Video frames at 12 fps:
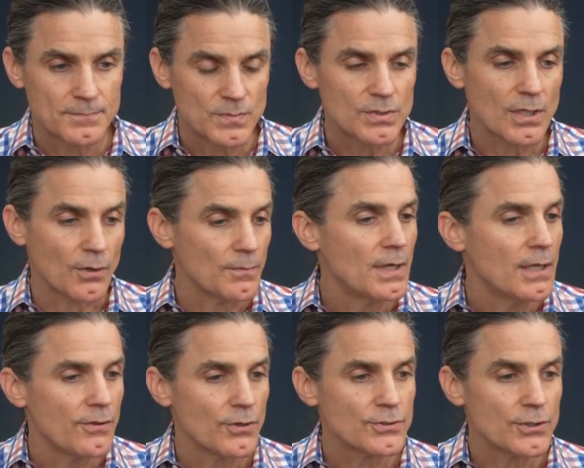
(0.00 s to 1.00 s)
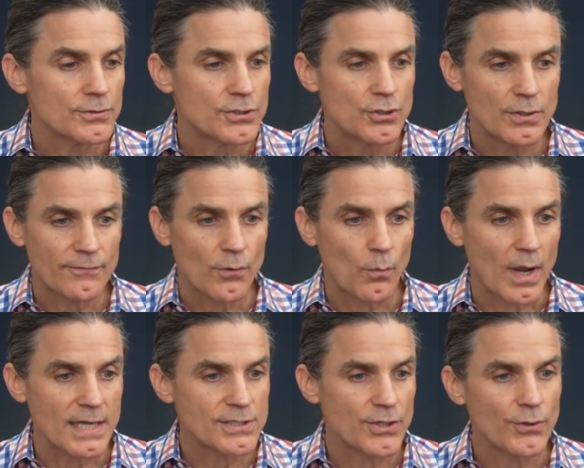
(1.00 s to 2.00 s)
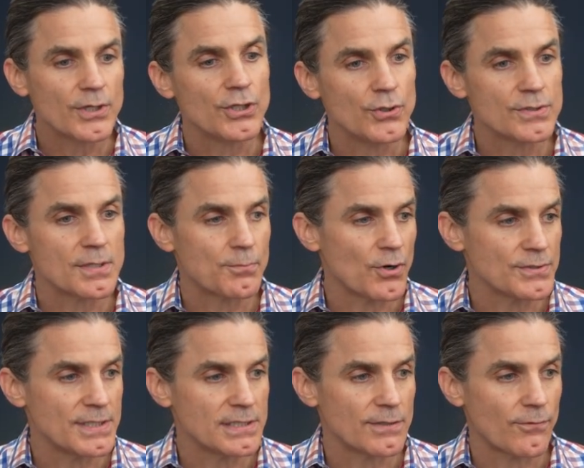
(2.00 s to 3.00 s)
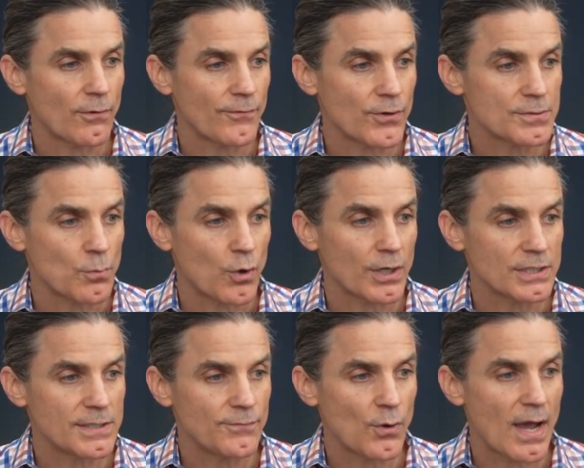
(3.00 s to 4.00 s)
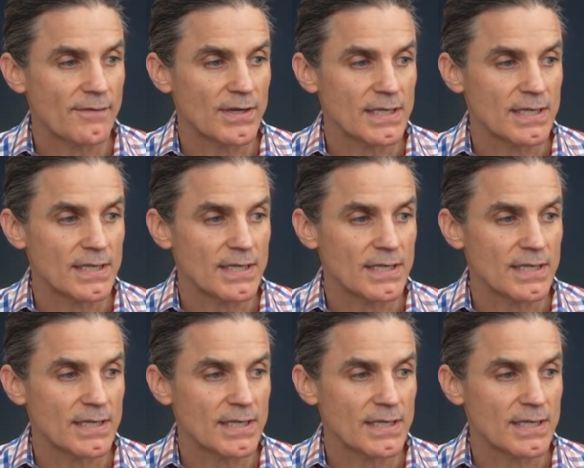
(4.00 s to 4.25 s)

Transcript: So those are two different ways that you can use the proceeds of a reverse mortgage if you have